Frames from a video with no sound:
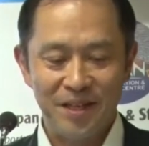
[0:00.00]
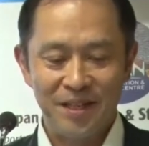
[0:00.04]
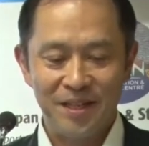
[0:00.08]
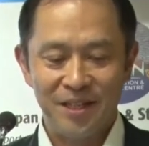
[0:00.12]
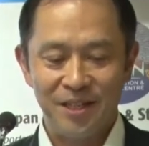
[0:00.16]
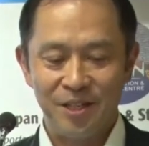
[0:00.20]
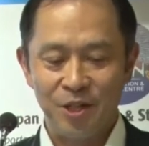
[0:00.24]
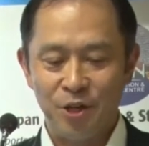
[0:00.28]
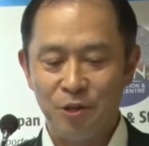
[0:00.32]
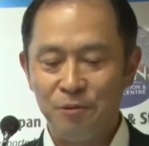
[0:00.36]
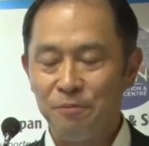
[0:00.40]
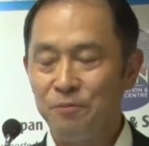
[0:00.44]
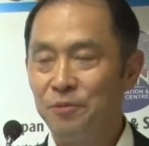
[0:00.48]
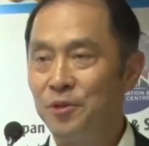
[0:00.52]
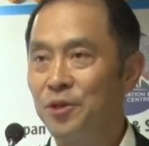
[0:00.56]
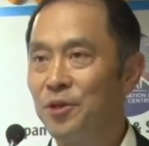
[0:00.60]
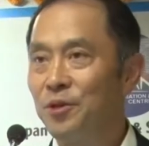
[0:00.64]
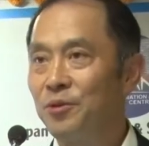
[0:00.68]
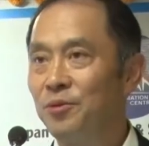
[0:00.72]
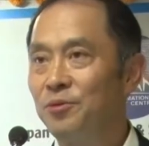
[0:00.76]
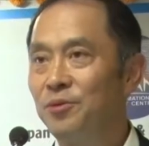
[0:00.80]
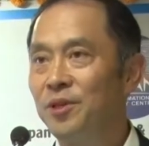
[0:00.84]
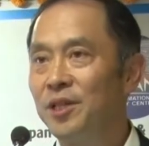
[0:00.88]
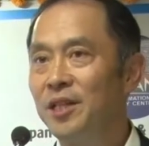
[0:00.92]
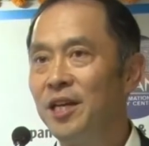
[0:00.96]
You know,
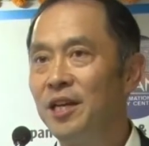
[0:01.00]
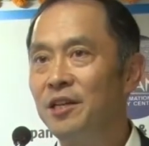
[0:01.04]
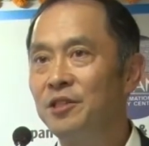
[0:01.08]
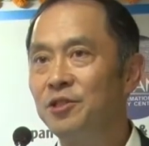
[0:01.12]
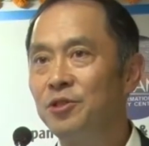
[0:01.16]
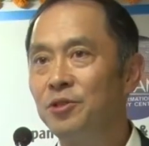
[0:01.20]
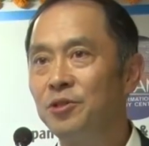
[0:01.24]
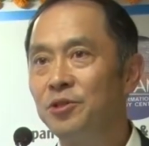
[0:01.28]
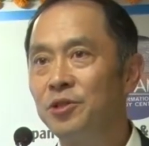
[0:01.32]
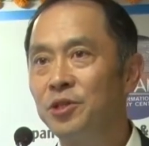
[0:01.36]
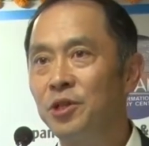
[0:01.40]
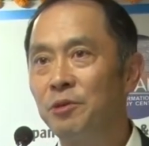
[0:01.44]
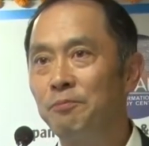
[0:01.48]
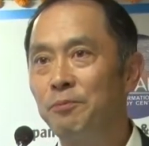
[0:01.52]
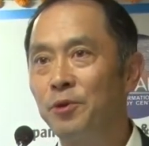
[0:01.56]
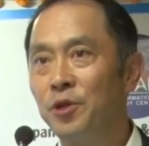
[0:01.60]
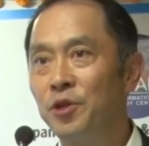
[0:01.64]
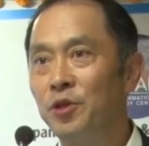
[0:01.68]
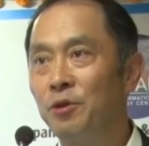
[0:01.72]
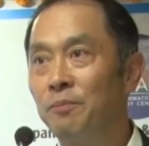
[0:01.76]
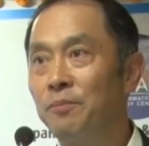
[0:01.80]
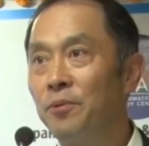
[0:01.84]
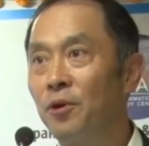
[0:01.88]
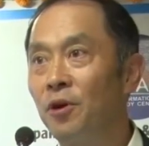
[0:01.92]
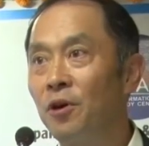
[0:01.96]
relationship with
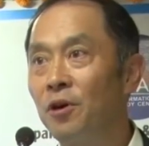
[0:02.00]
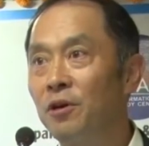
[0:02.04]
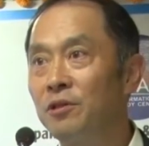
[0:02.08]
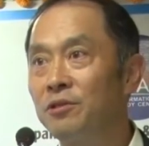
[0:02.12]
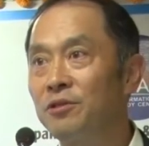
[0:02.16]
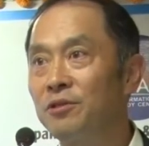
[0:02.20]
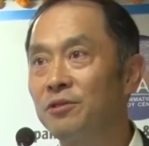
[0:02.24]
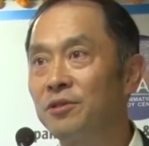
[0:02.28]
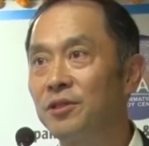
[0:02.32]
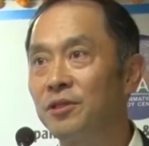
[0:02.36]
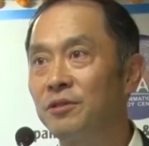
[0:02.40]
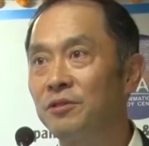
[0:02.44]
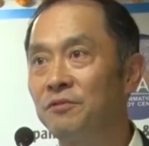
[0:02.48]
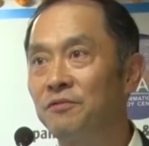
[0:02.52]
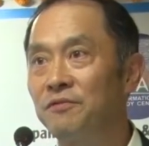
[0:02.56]
the boss is